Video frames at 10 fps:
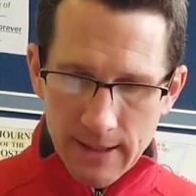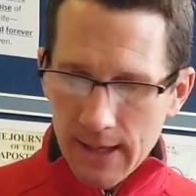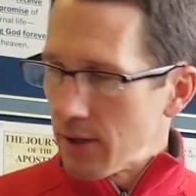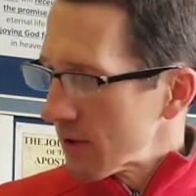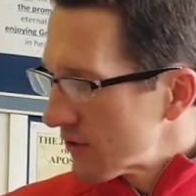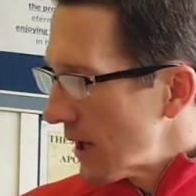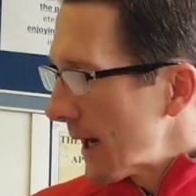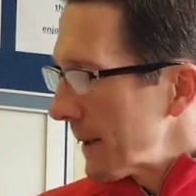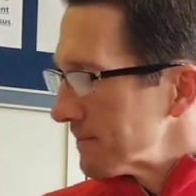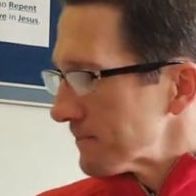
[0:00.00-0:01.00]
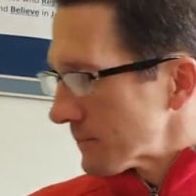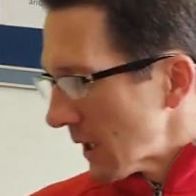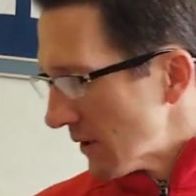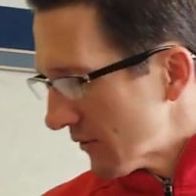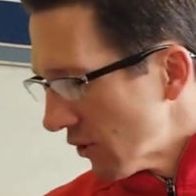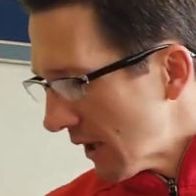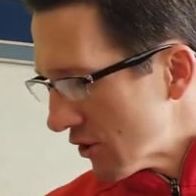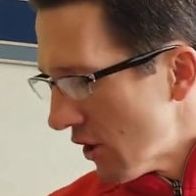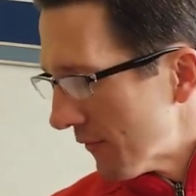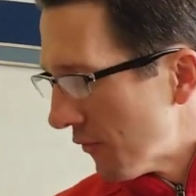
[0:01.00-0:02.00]
In our study, let's look at
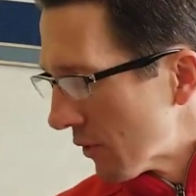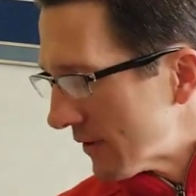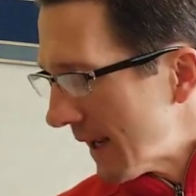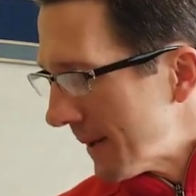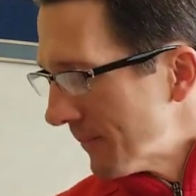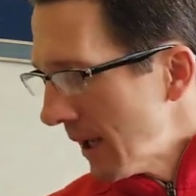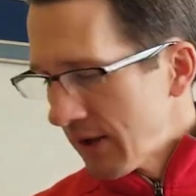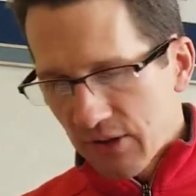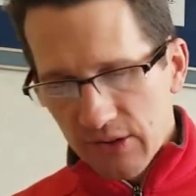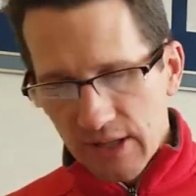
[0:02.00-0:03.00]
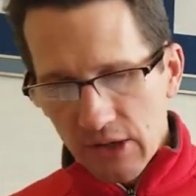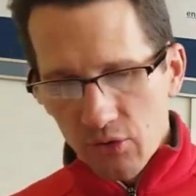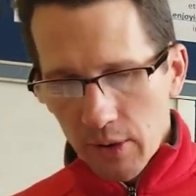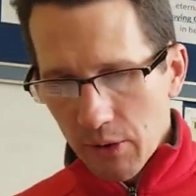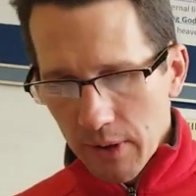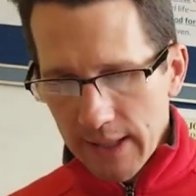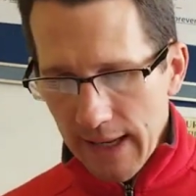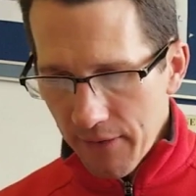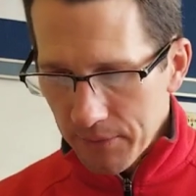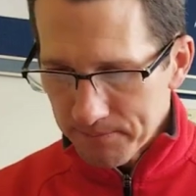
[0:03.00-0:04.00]
John 14, 16 to 21
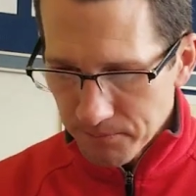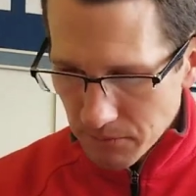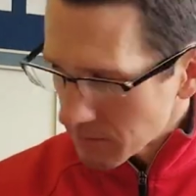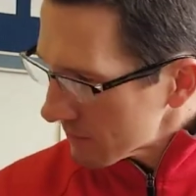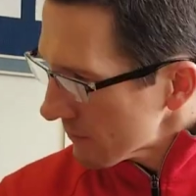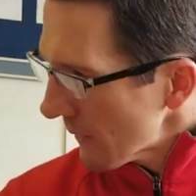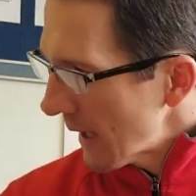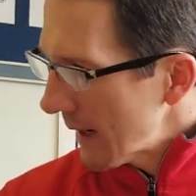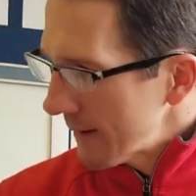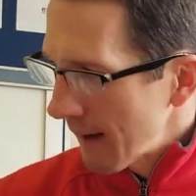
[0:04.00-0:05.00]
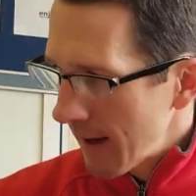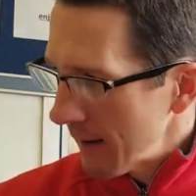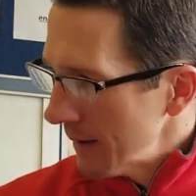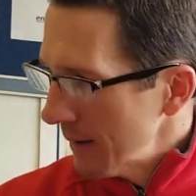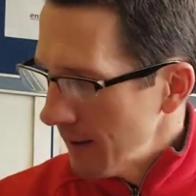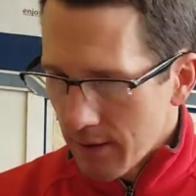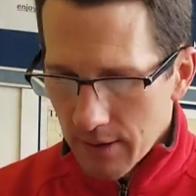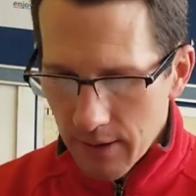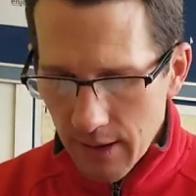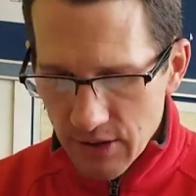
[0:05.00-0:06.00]
together. And
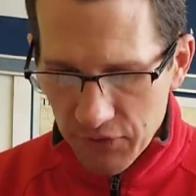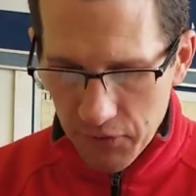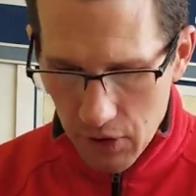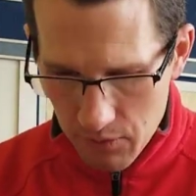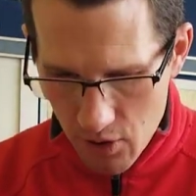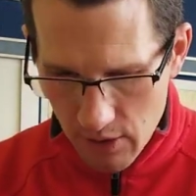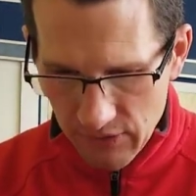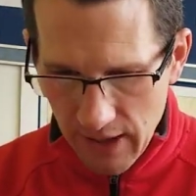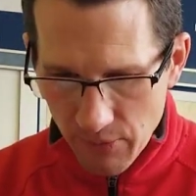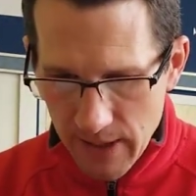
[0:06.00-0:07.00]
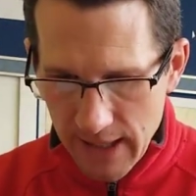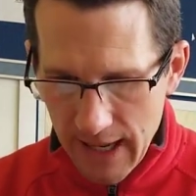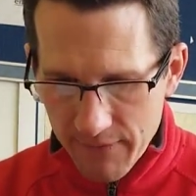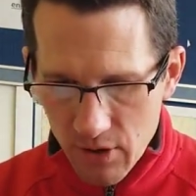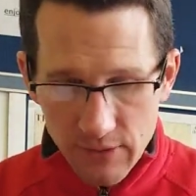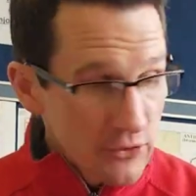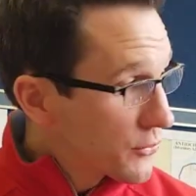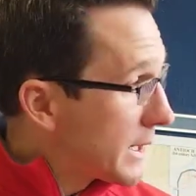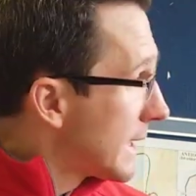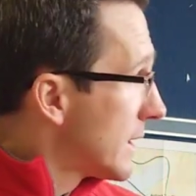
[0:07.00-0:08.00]
just follow along as I read. I have it on the
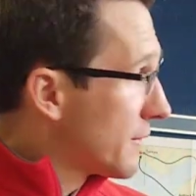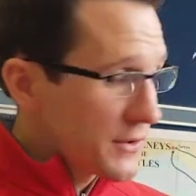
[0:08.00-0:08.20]
screen here.